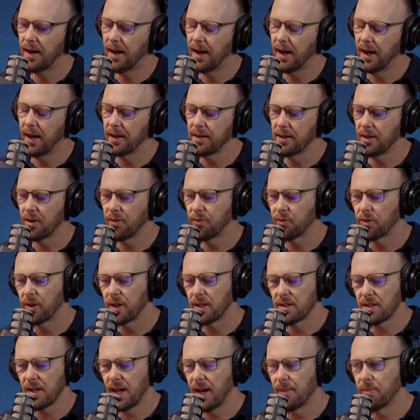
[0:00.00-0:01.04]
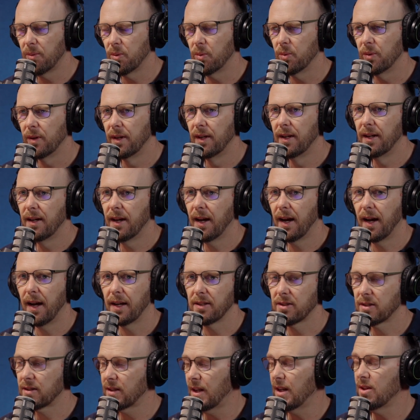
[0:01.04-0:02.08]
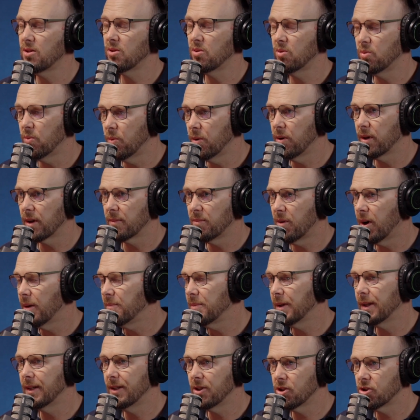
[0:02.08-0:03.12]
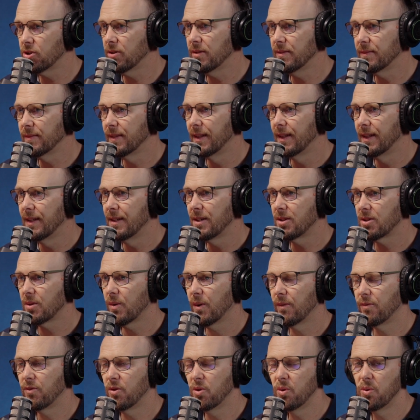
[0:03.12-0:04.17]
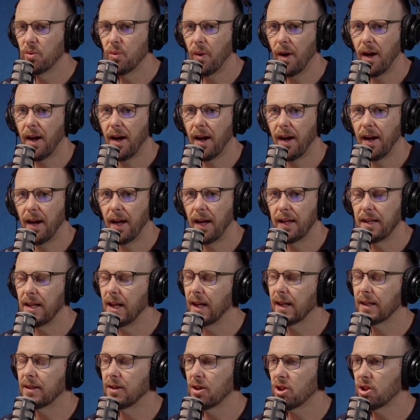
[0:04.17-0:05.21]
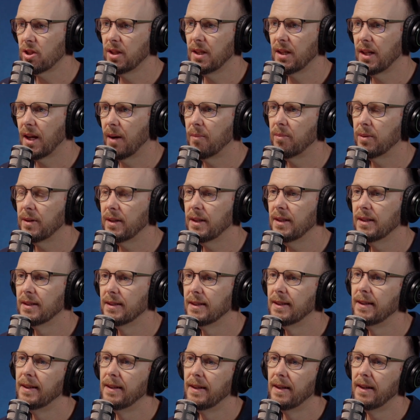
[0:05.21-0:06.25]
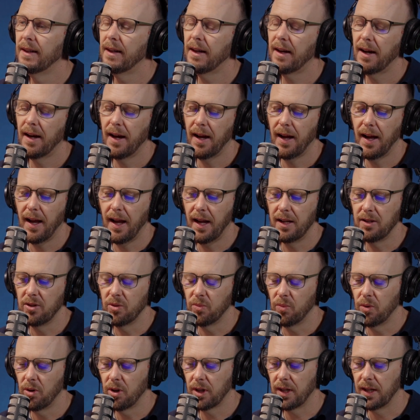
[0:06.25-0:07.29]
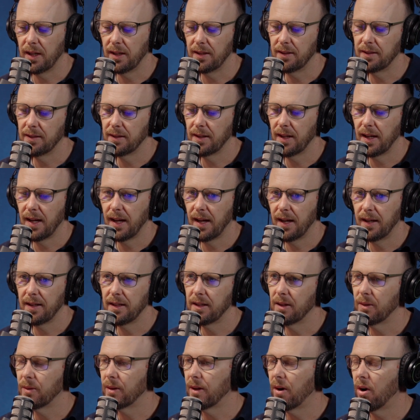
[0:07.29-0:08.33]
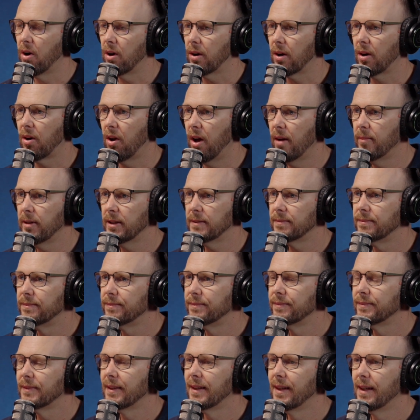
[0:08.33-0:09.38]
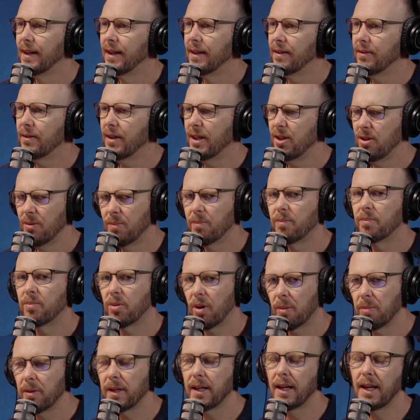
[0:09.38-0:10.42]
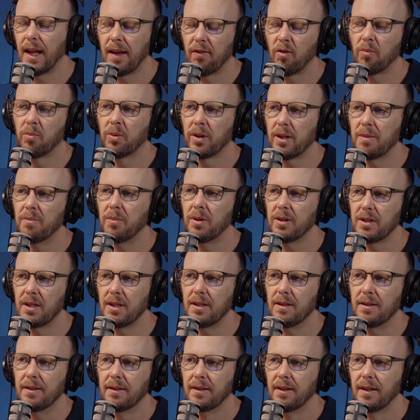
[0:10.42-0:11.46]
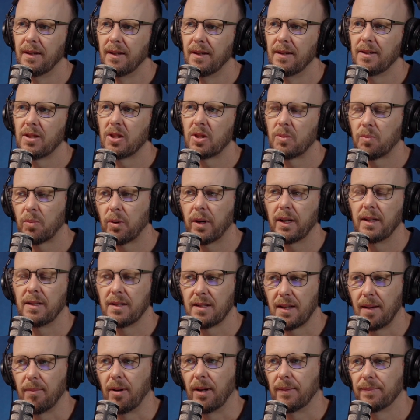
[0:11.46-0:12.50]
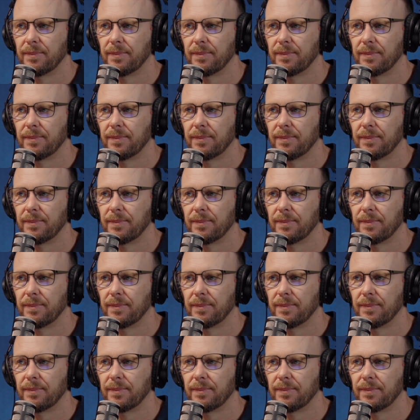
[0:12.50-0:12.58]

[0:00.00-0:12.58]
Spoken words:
You know, for example, seasonal work might be an issue. So if you are an air conditioning company and you're working you know, in a hot climate, then you're probably going to have a pretty busy spring and summer.